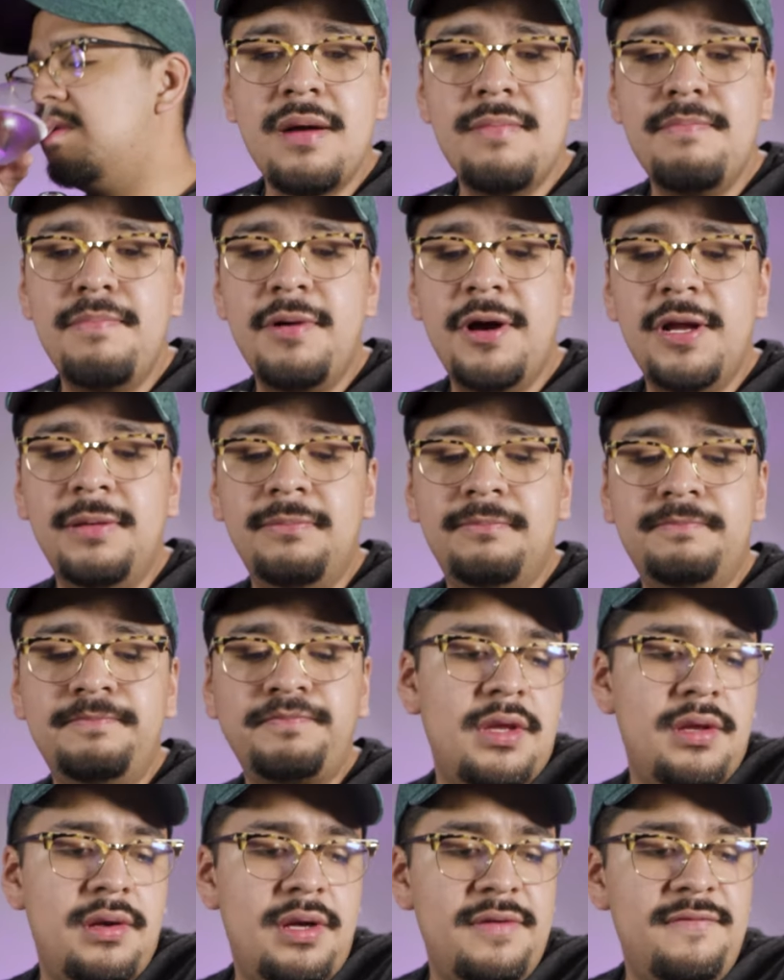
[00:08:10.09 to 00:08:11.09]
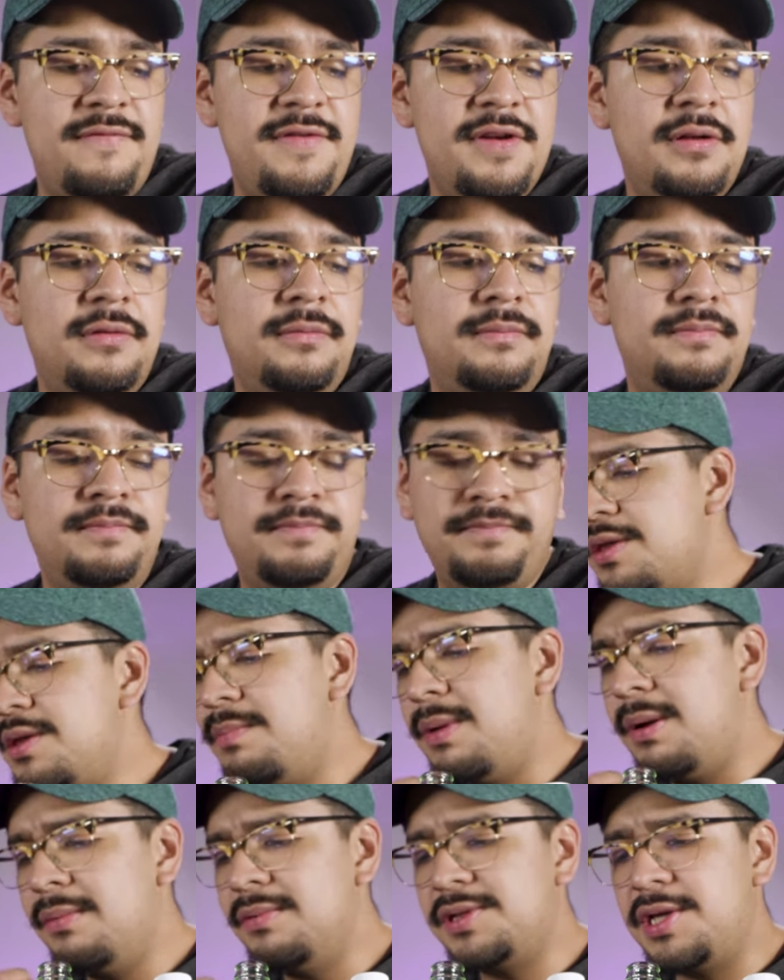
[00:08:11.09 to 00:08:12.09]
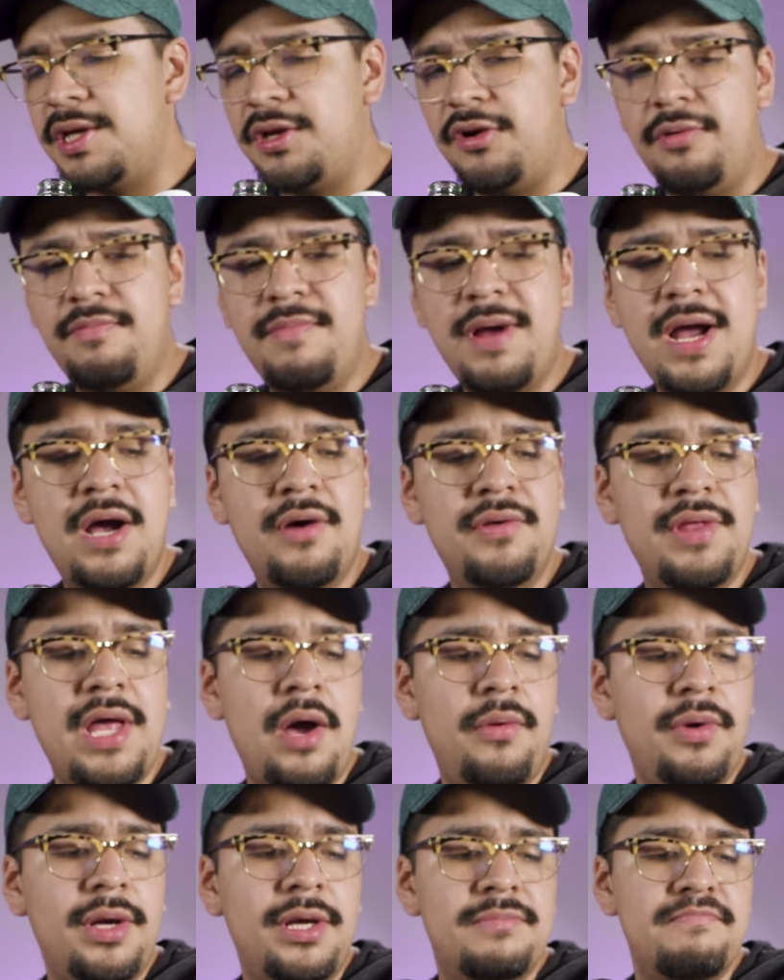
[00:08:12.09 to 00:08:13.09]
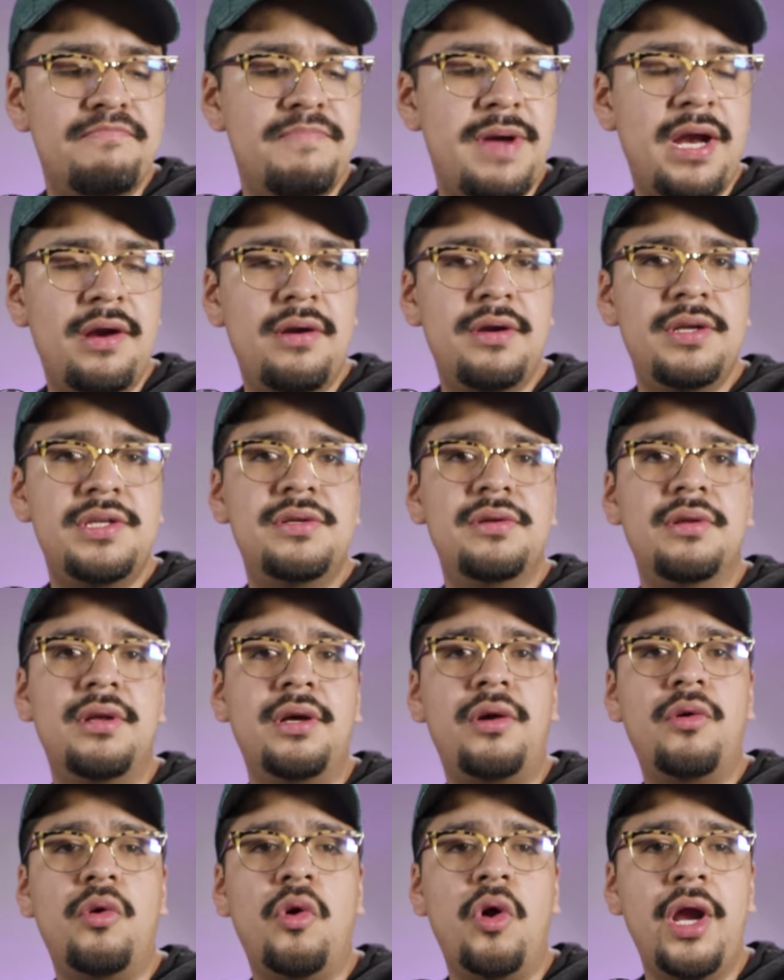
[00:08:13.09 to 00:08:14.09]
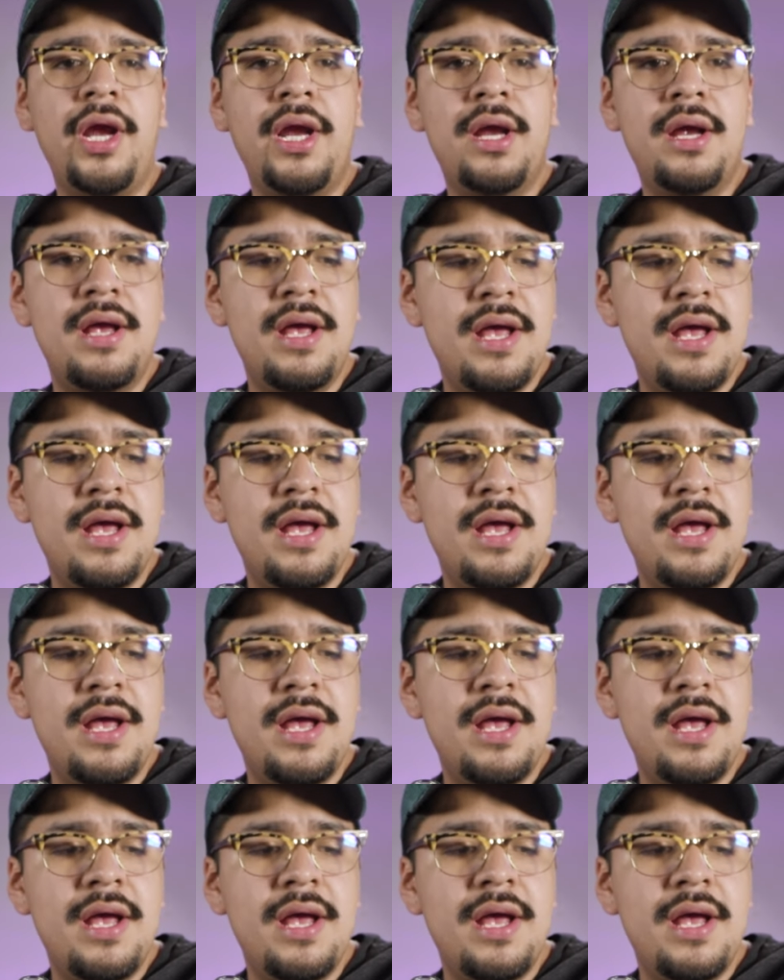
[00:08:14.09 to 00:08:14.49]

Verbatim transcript: but you can feel the bubbles in your mouth. I would compare it to La Croix.